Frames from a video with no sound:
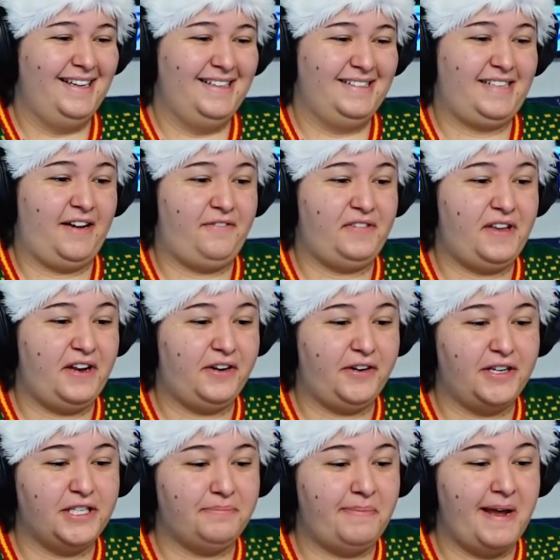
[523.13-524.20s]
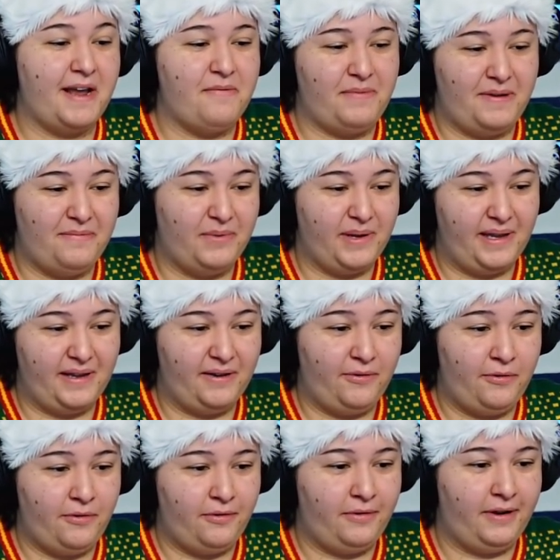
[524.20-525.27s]
Definitely a Grinch baby, but
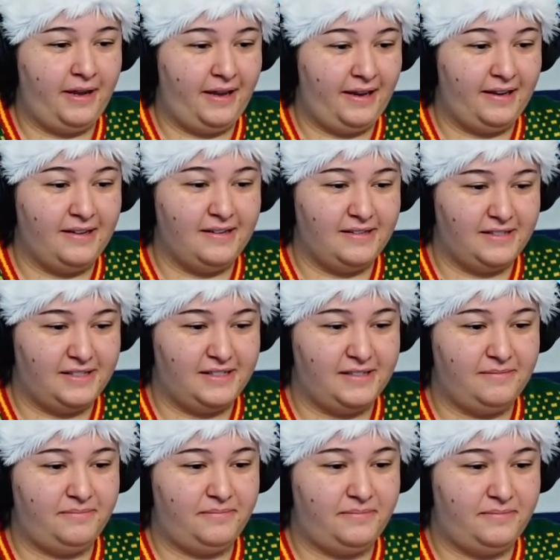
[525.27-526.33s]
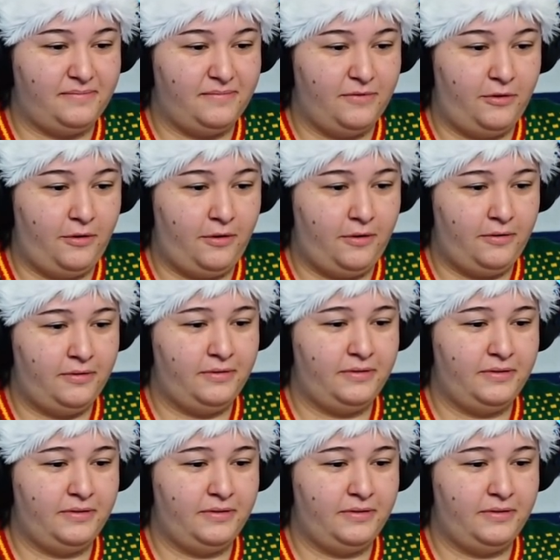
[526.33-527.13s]
ooh, he is. Ooh.